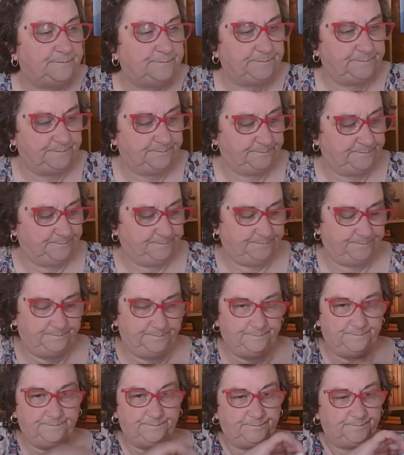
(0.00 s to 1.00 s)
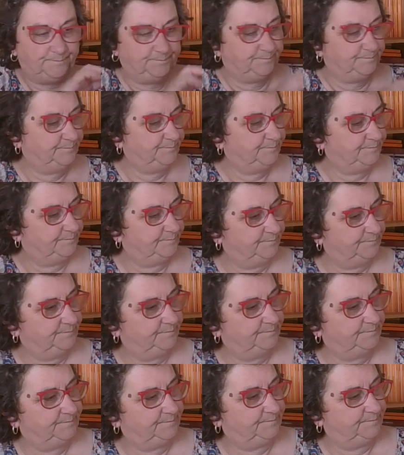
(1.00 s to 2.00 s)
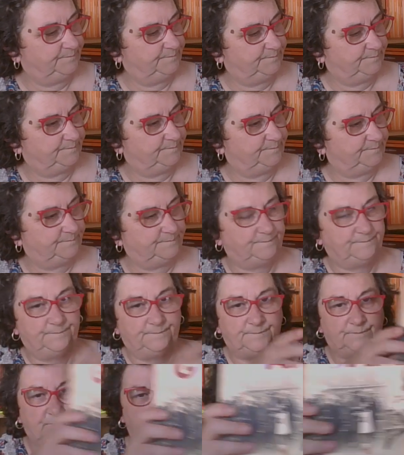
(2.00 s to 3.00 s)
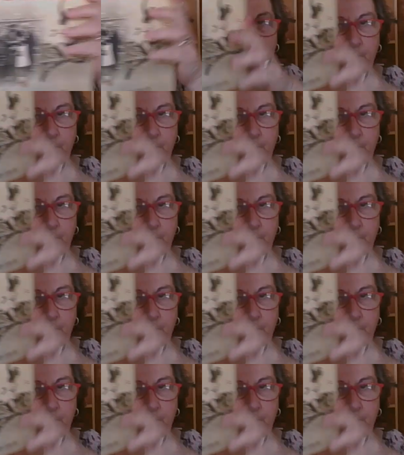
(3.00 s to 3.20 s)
[no speech]